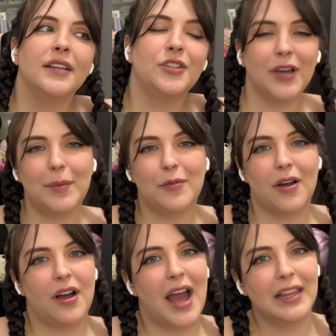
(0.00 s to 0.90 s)
don't get me
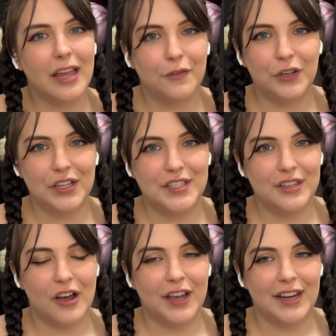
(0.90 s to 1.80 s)
wrong, I love a good
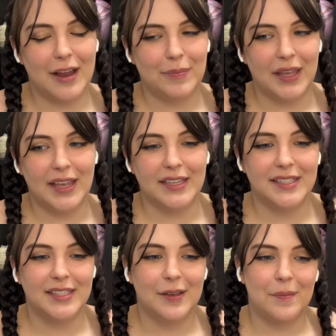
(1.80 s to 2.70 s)
stockinette
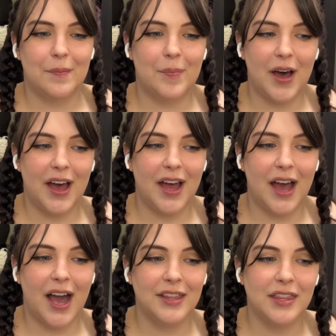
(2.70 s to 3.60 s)
piece, but
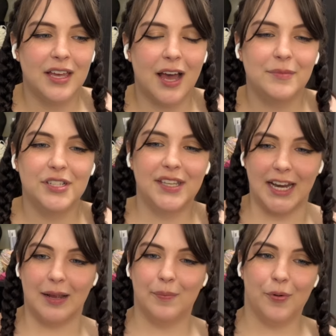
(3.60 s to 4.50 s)
I think I'm just
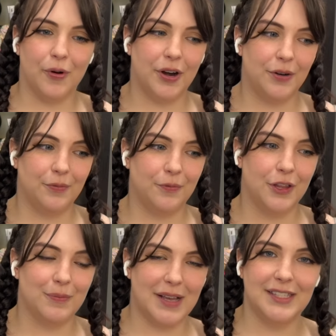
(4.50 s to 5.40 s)
getting bored
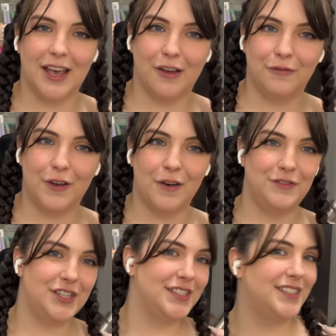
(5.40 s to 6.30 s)
with myself of
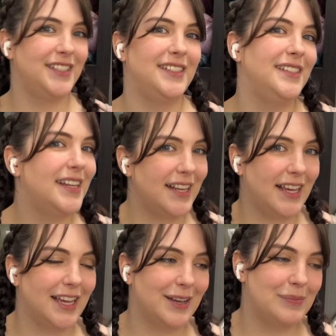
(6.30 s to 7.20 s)
just
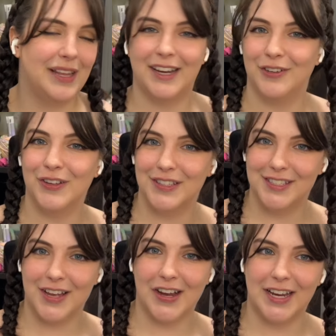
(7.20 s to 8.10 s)
knitting plain old
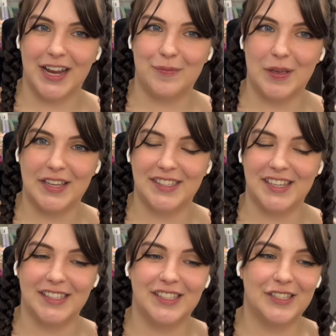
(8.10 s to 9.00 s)
stockinette pieces.